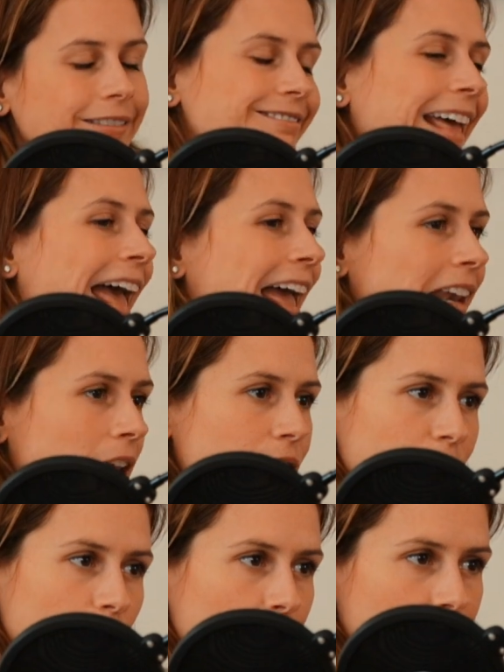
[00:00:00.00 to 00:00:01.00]
then
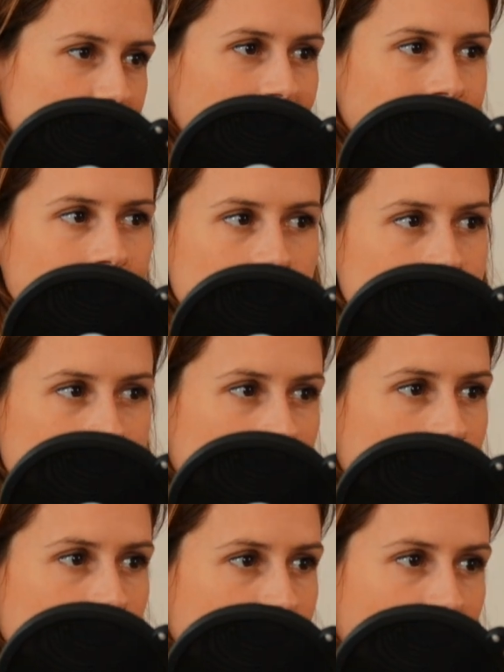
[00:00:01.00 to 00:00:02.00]
if your protein doesn't
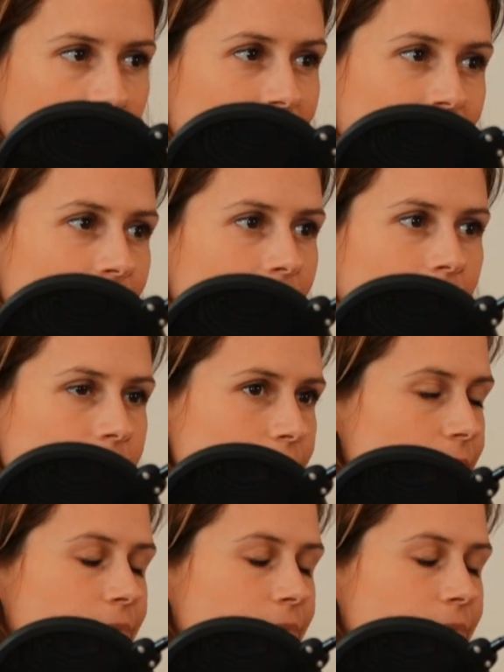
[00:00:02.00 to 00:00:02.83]
taste very good,